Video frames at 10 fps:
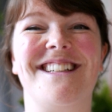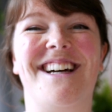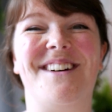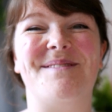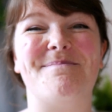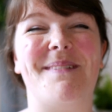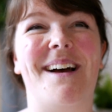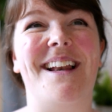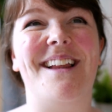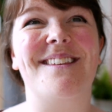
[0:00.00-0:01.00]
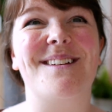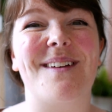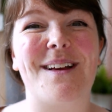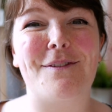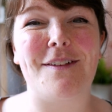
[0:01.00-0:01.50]
a list of
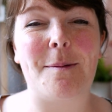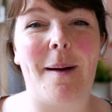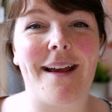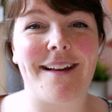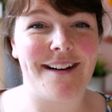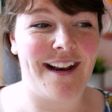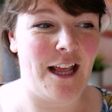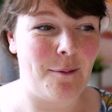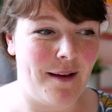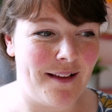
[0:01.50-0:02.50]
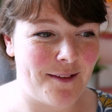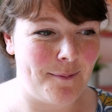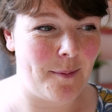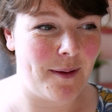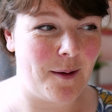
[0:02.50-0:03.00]
like feedback nightmares.
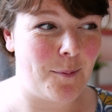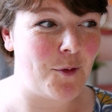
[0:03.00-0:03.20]
Maybe I'll put